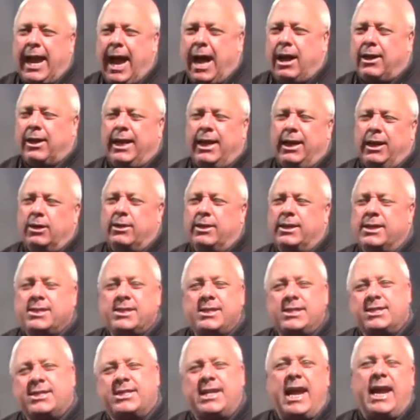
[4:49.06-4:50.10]
out here.
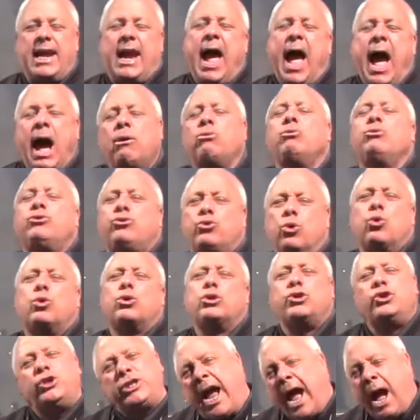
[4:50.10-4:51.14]
This is an outdoor
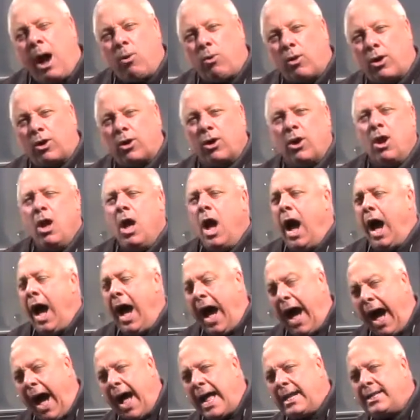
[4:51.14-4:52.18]
shower,
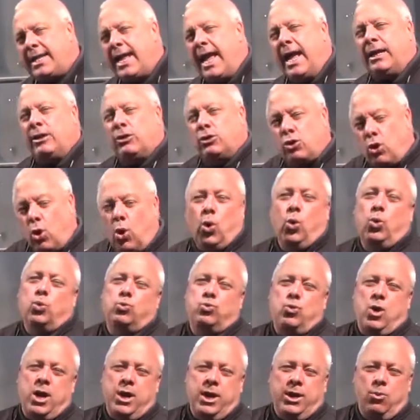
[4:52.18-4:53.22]
hot and cold
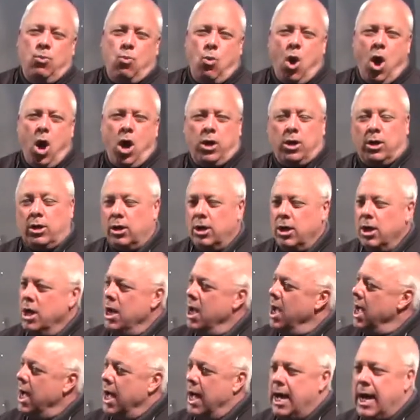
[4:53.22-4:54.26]
running water.
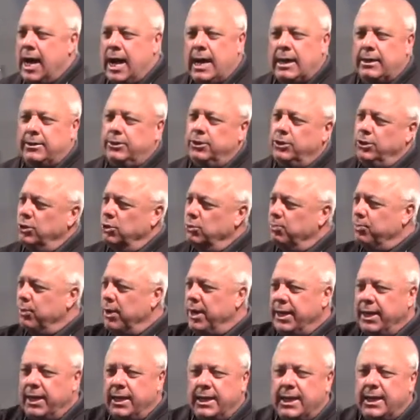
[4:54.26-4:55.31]
You're
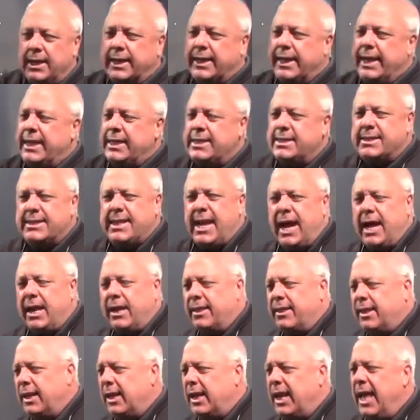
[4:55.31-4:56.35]
bringing the kids out
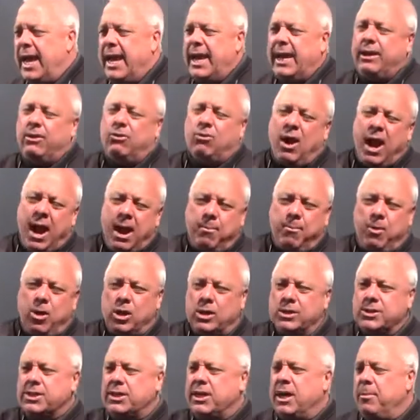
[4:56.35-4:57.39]
of the lake,
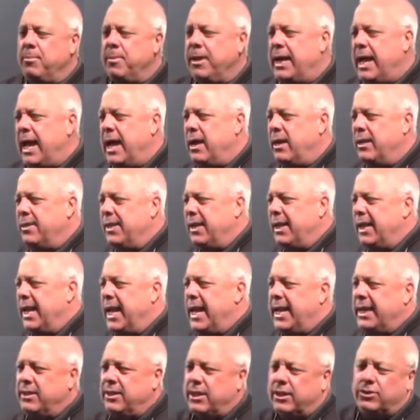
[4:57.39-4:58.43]
grandma's coming out of the
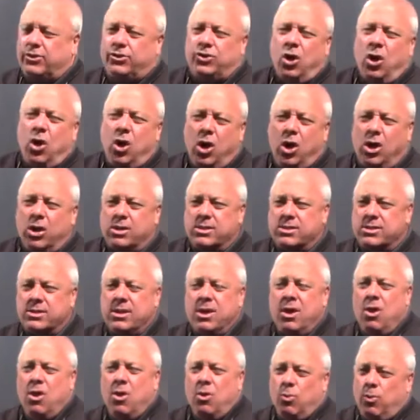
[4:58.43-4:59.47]
lake, the dogs.
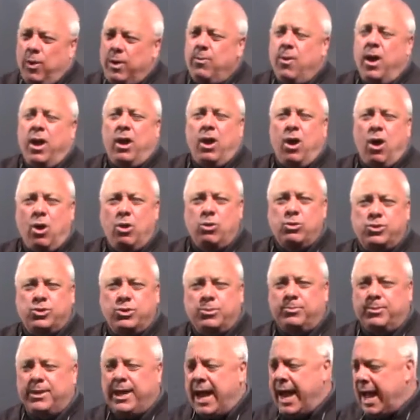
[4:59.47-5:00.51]
We want to hose
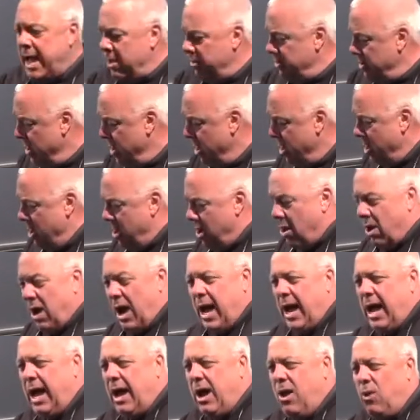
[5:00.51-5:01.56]
them down.
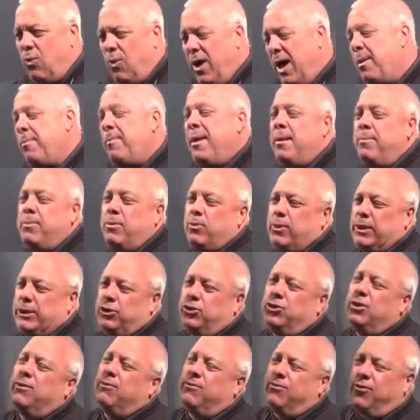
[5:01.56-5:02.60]
Well, maybe we
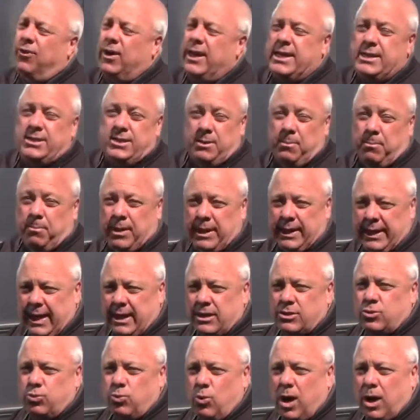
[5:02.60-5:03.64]
should freeze them, but
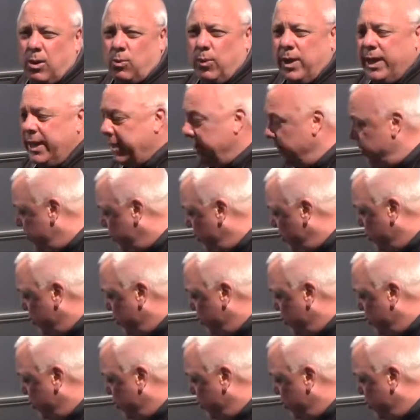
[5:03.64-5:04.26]
guess what? We can do